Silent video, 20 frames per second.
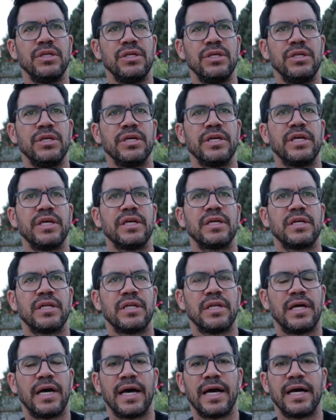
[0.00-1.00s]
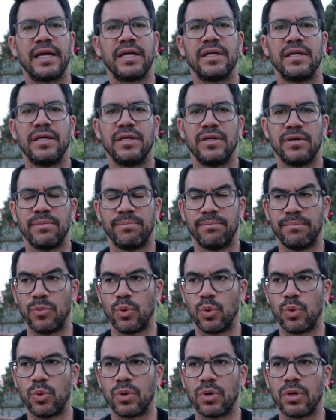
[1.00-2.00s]
You get a lot
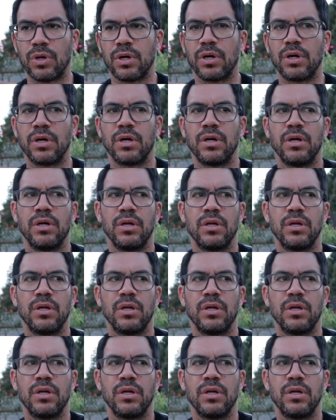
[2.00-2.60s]
more.